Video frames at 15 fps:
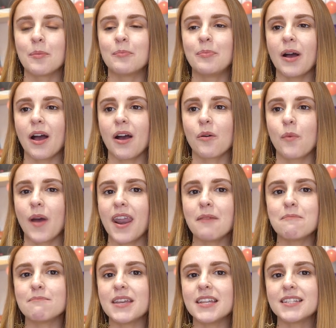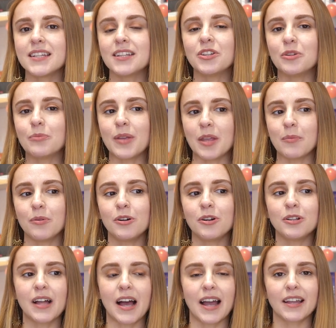But when I'm meeting new
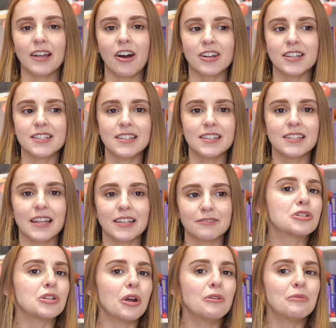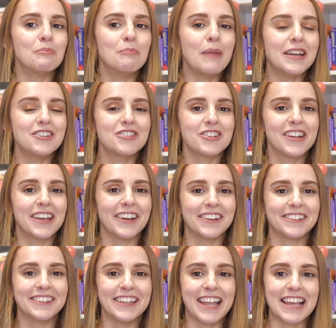people, I honestly like don't mention it
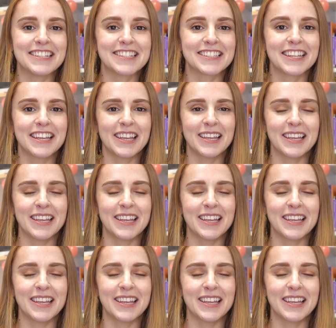unless